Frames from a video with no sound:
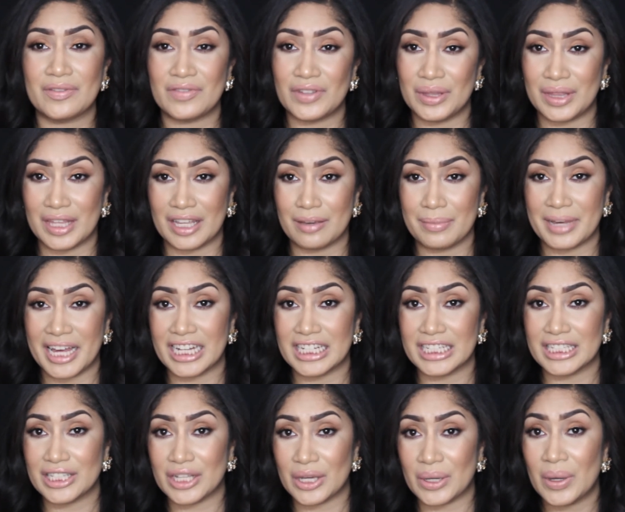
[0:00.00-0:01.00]
if you think about
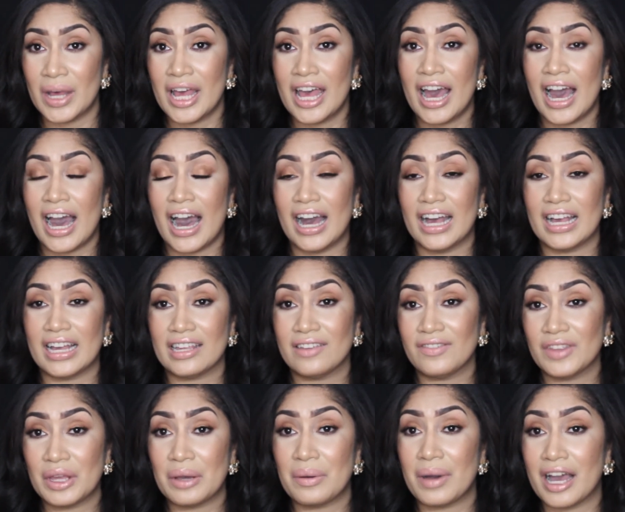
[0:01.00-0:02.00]
it. So
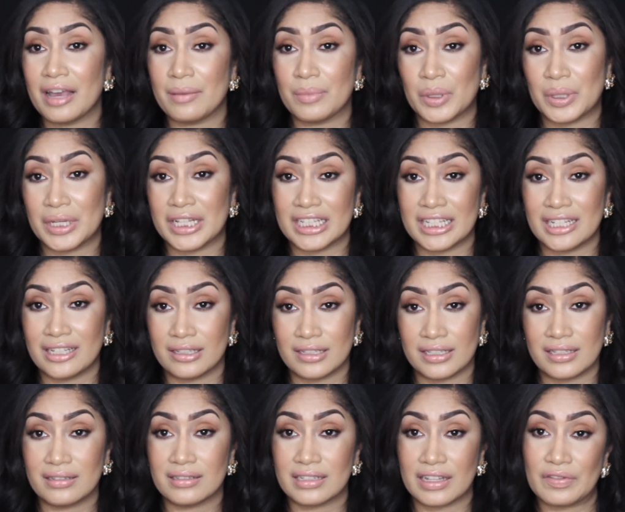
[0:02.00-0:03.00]
even though I'm oily,
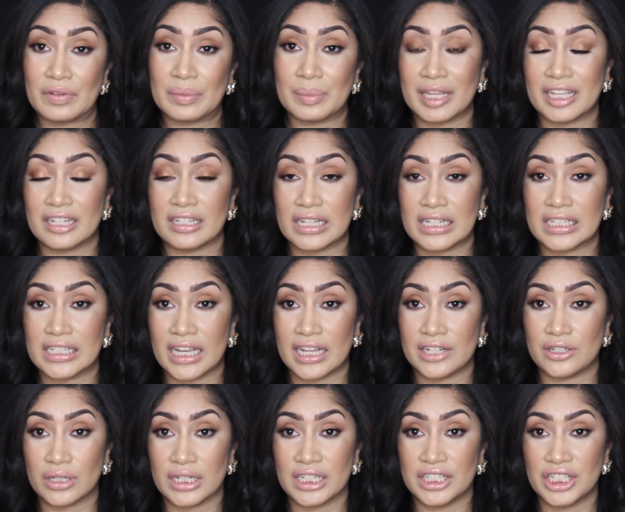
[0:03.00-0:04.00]
this has given me intense
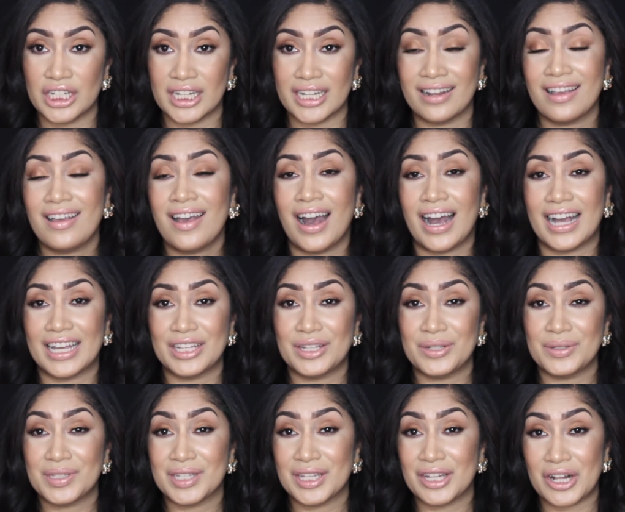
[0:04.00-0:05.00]
hydration. I
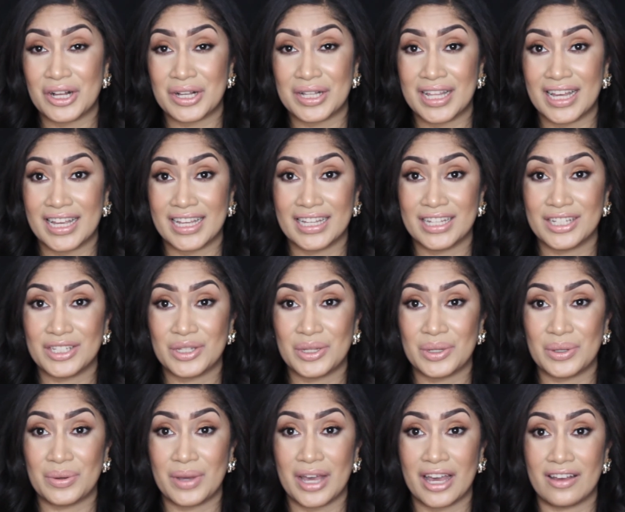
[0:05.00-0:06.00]
use it on clients
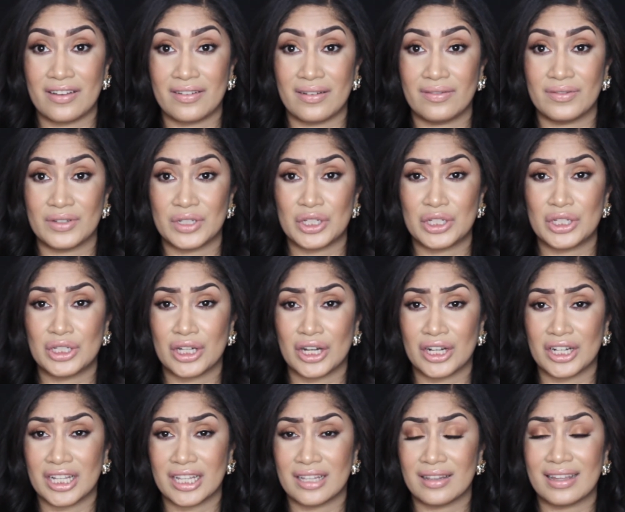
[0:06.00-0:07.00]
who have
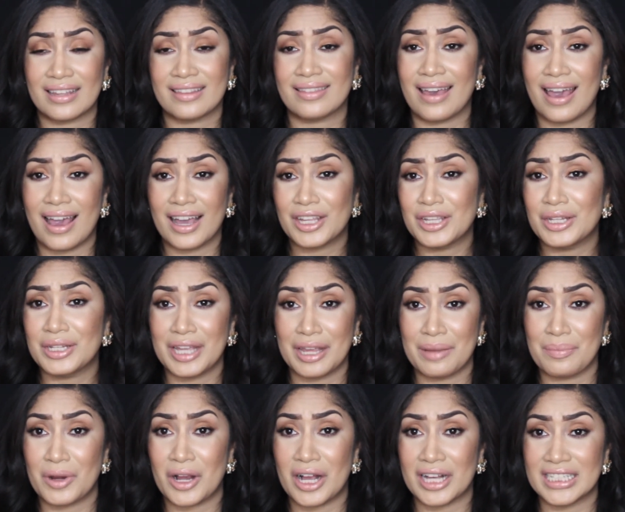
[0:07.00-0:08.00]
started like the
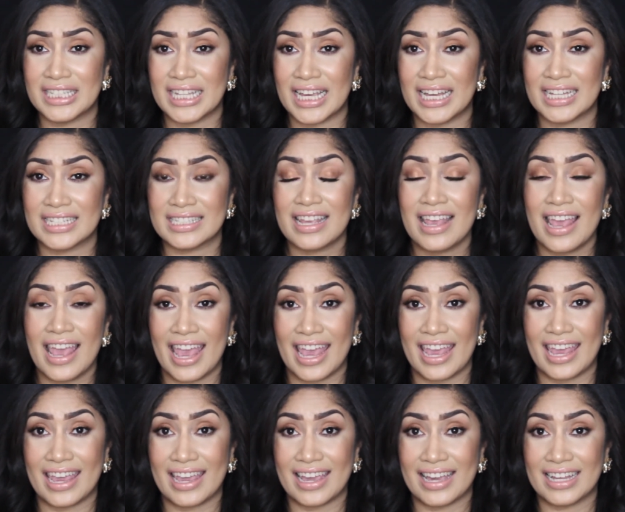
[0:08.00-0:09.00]
Accutane process
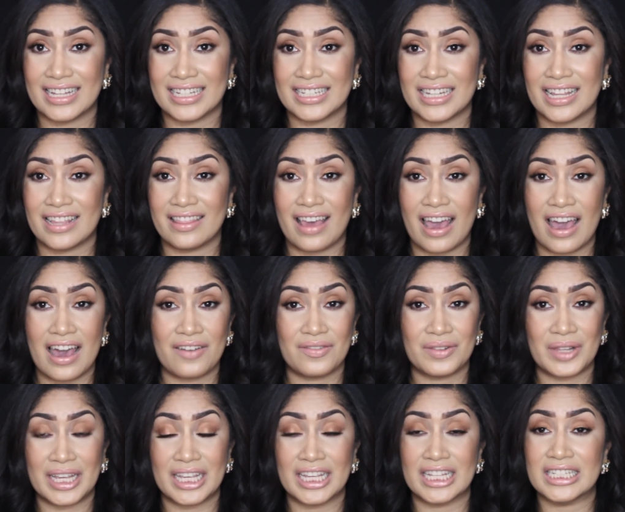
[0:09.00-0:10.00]
and that have
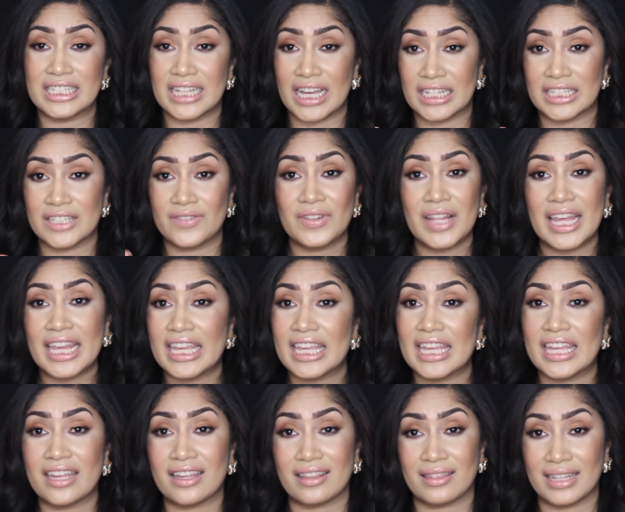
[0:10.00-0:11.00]
like intense
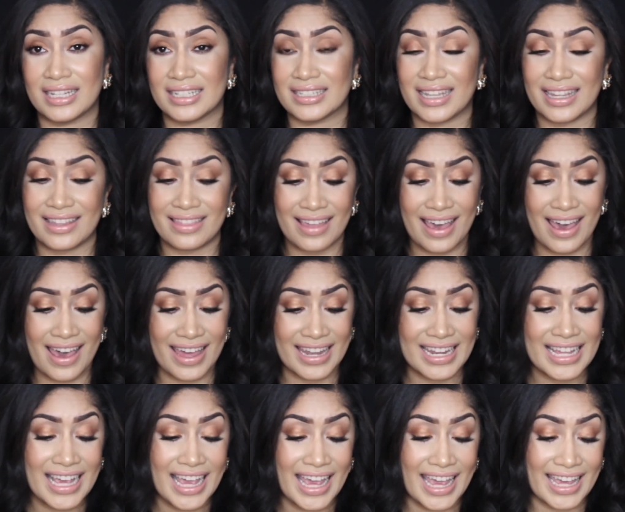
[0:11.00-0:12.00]
flaking and things like
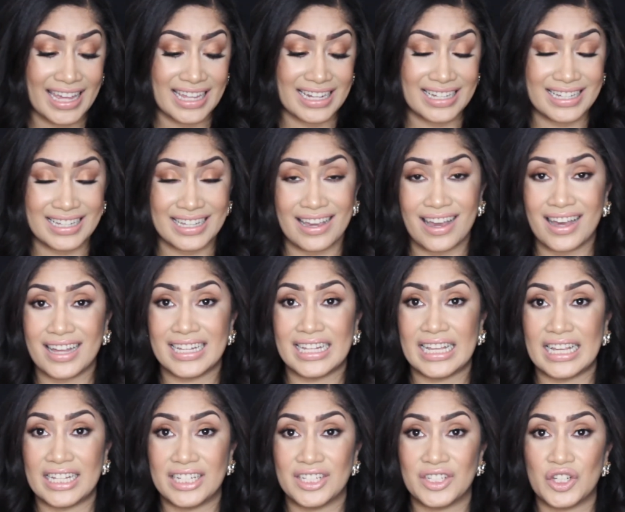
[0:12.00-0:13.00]
that. And again,
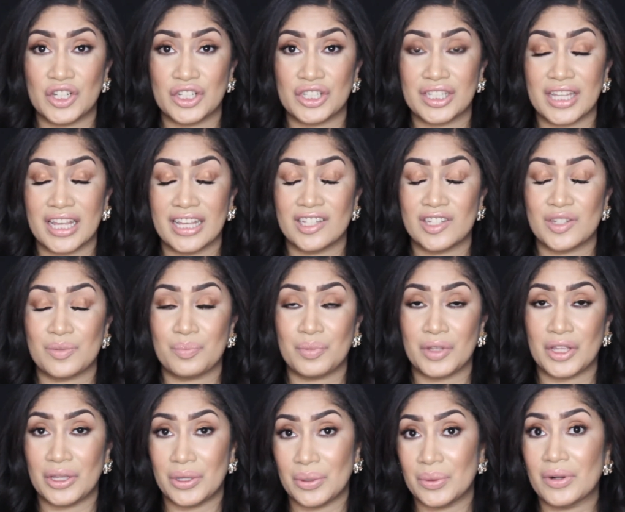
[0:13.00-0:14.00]
it's
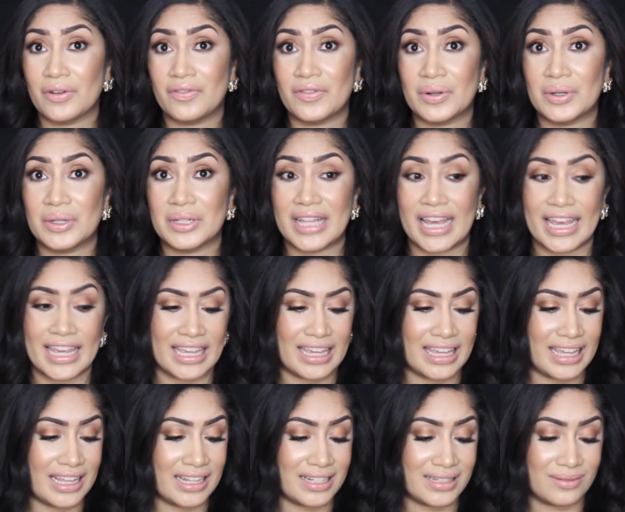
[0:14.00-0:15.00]
beautiful.
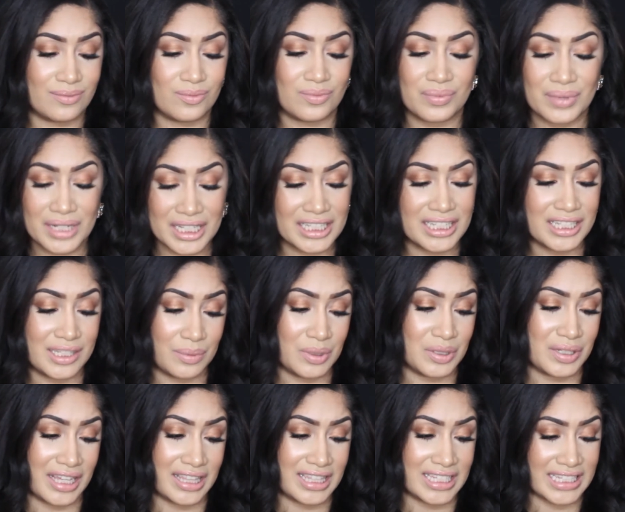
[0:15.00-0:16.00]
Like, it really
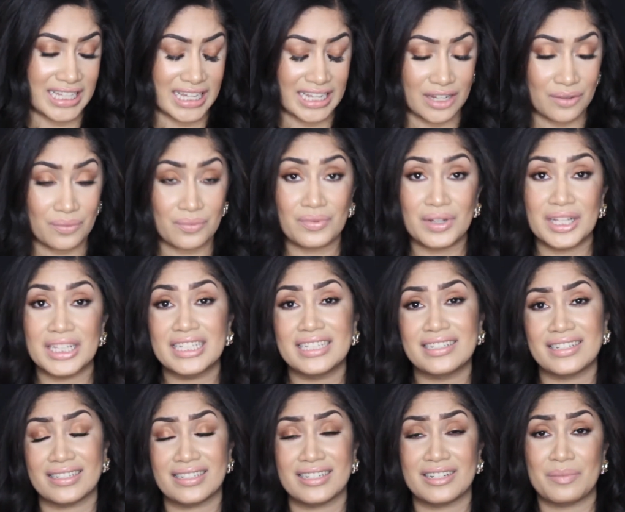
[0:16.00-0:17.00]
smooths out the skin. It really
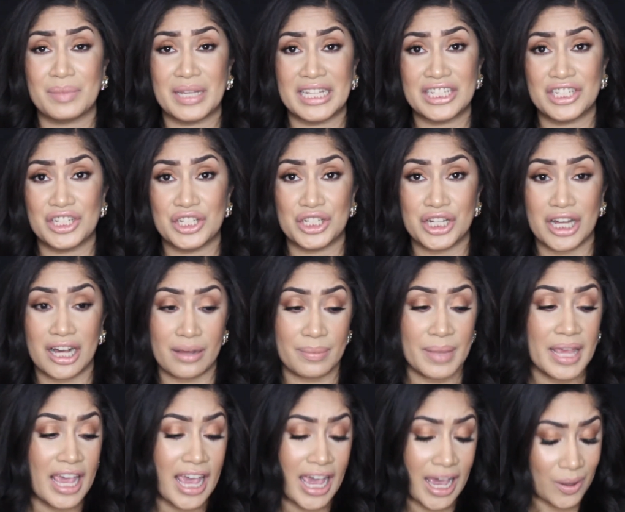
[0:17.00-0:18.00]
does an amazing
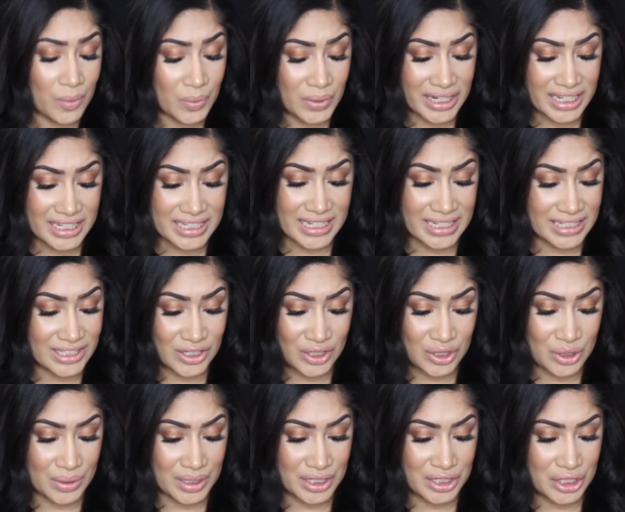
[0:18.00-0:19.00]
job at what it says
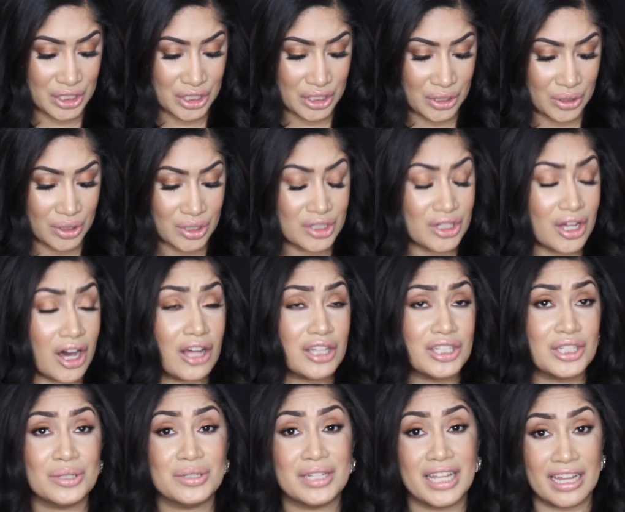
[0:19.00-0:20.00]
it's going to do. There's
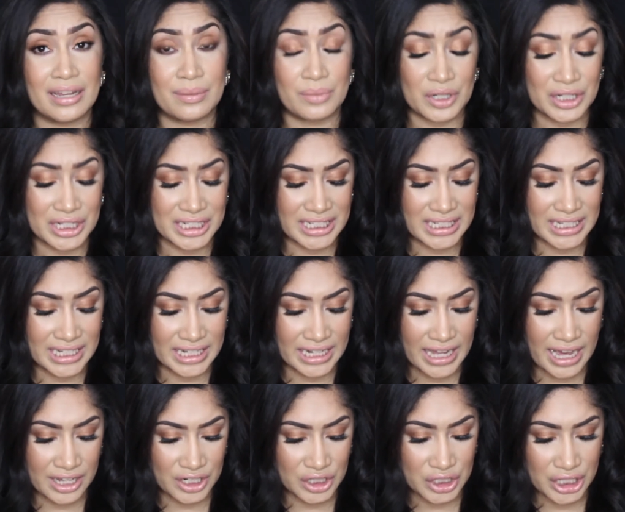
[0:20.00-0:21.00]
also tamarind seed
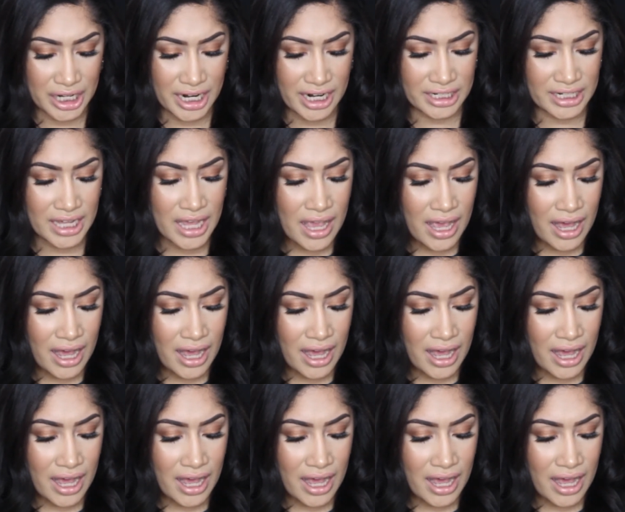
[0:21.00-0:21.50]
extract,